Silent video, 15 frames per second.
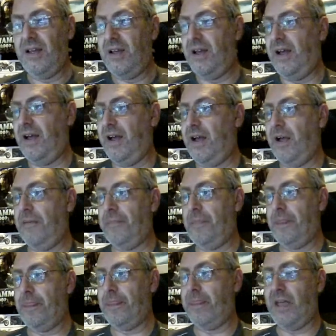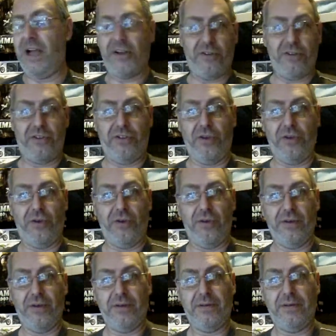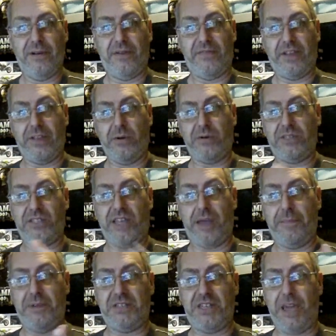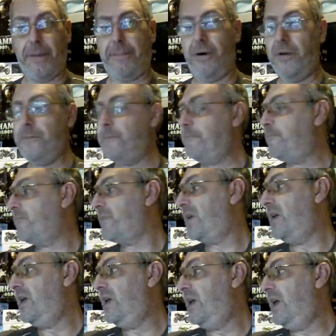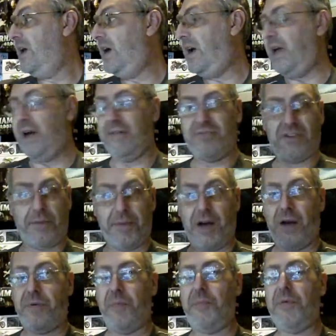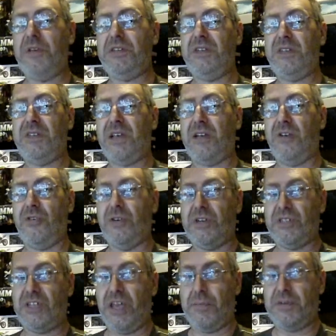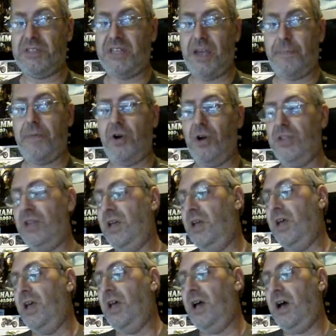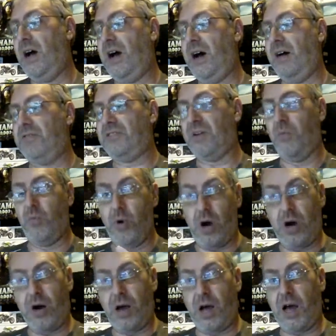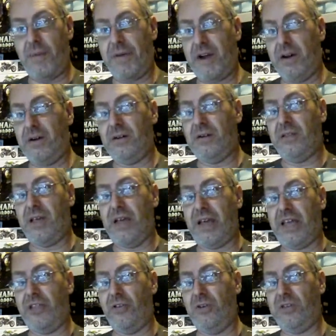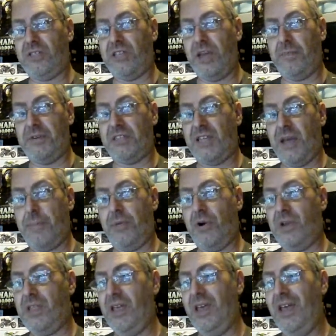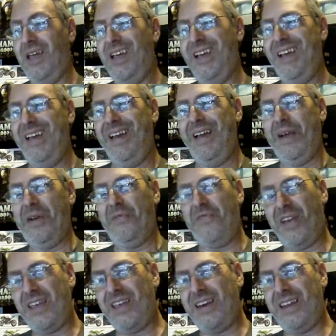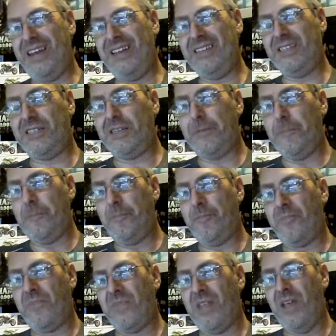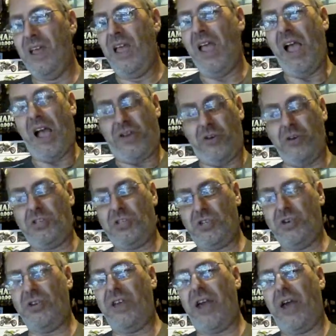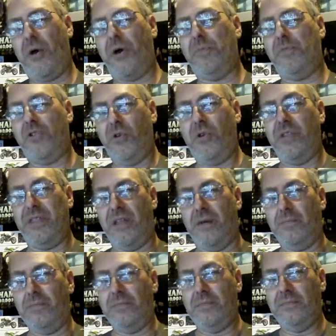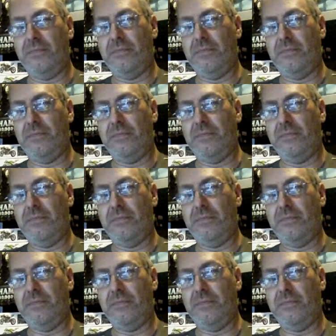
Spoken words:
that I could do a video step by step on. I have some armour pieces I could do a step by step on. I have some Warhammer that I can do step by step on. Figurines, I could show you how I'm doing them,